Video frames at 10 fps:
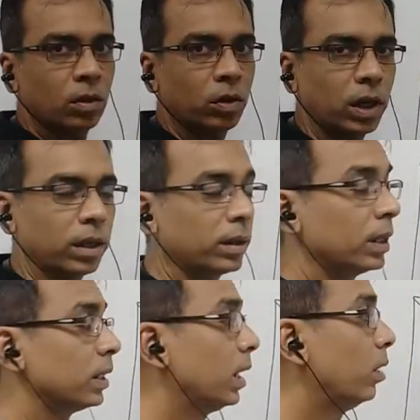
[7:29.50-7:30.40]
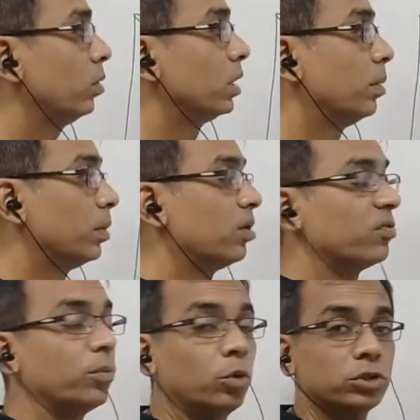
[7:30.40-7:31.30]
Okay, now number
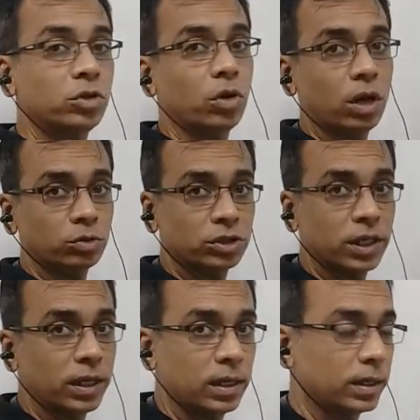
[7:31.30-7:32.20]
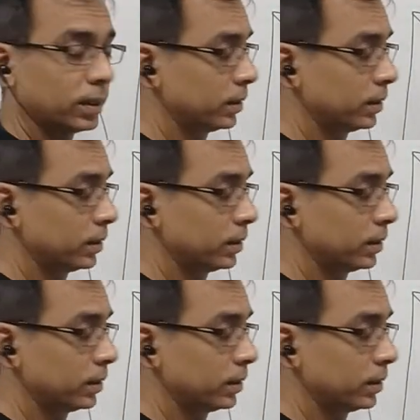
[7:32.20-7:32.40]
of moles gone outside,